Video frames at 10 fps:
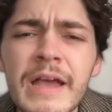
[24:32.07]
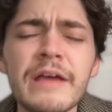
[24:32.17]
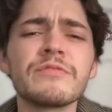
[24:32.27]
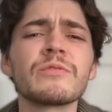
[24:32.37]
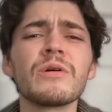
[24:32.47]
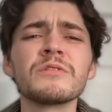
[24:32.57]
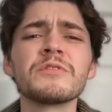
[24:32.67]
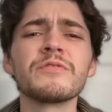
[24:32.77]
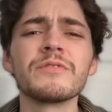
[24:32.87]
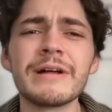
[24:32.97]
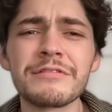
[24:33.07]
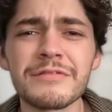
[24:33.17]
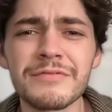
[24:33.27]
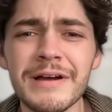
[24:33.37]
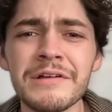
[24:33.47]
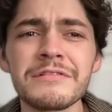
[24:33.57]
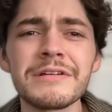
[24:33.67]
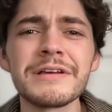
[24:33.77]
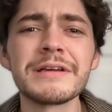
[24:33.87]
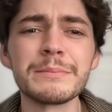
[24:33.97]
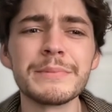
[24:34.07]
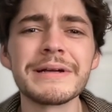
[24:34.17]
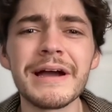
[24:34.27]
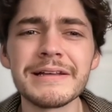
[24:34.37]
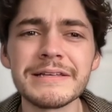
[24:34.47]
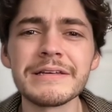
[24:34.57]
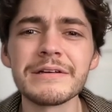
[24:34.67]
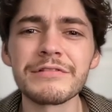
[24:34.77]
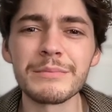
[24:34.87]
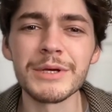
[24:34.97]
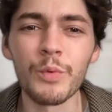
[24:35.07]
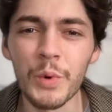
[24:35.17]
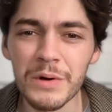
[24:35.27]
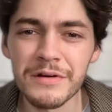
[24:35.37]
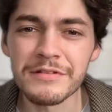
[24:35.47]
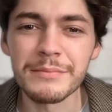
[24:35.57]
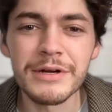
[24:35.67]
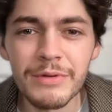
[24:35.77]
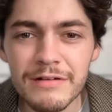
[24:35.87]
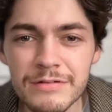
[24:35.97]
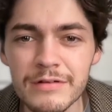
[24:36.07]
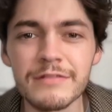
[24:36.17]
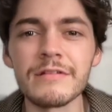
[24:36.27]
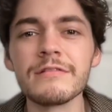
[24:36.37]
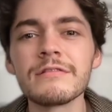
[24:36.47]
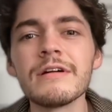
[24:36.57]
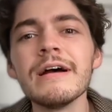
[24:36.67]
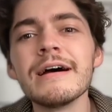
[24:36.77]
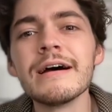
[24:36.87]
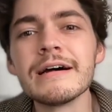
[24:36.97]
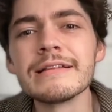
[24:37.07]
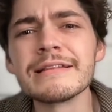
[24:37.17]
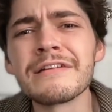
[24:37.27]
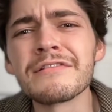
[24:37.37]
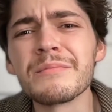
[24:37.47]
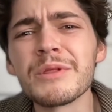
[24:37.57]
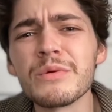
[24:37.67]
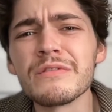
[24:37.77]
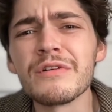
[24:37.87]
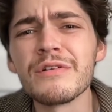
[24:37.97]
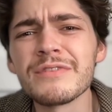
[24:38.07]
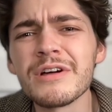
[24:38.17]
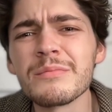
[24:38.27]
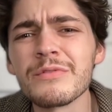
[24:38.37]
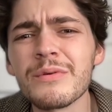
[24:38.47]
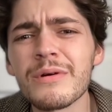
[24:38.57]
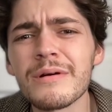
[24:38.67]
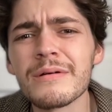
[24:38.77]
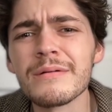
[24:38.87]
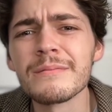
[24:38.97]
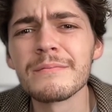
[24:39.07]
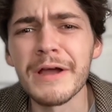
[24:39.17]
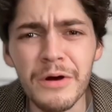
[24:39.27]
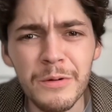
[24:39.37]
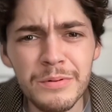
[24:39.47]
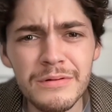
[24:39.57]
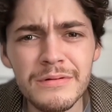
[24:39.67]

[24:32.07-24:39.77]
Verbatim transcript: And for all of the philosophizing and big ideas and big words and big references, that's something we've all felt before, I hope.